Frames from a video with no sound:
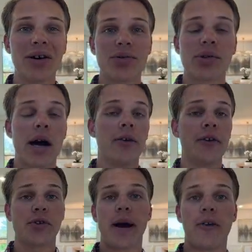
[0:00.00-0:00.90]
itself,
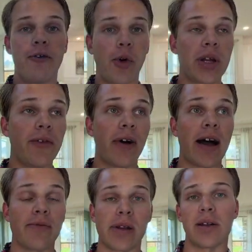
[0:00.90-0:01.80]
it's about
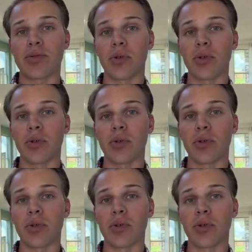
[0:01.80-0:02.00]
45 minutes.